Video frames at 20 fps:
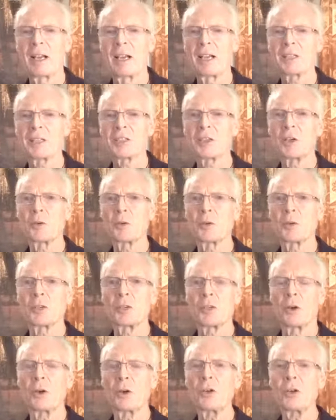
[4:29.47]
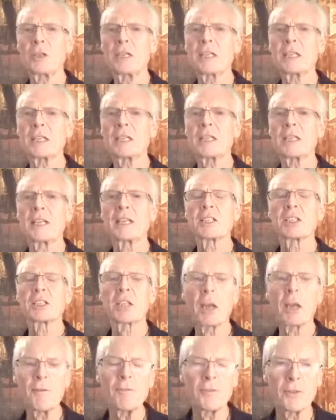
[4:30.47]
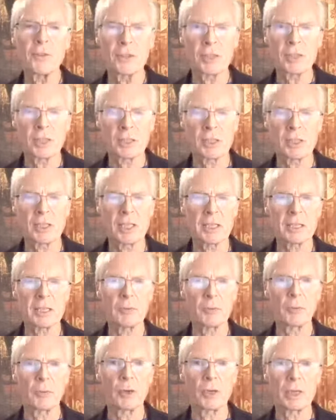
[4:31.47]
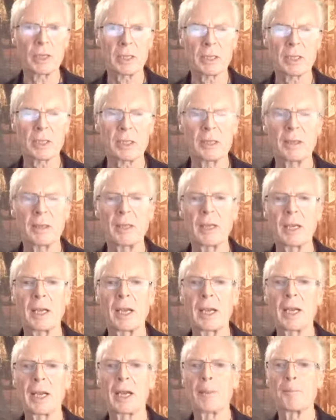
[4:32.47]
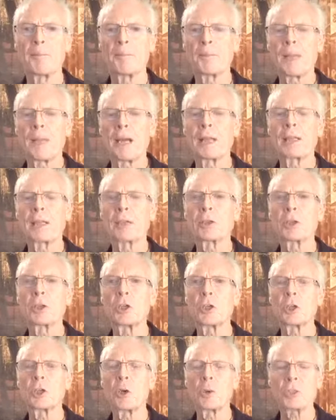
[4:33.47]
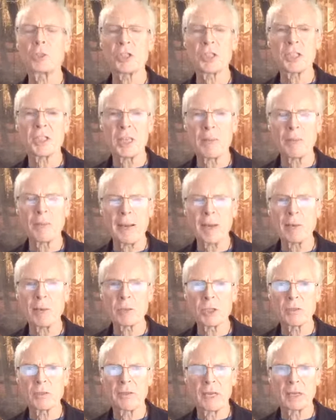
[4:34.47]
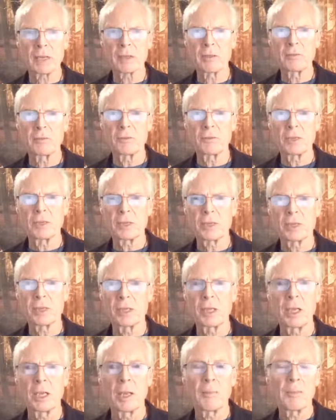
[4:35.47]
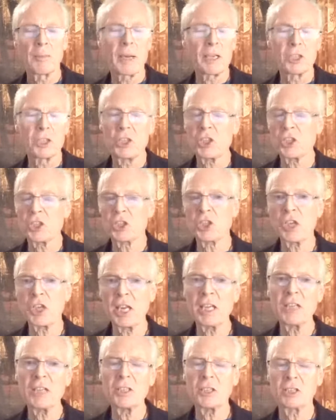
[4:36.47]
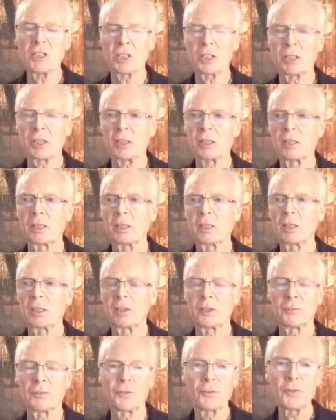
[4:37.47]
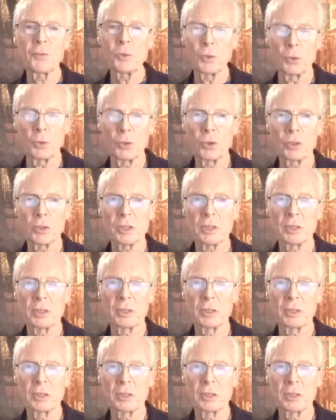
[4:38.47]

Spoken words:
So all these things comfort us, that's the point. And you don't just step out of that comfort. By just changing the food,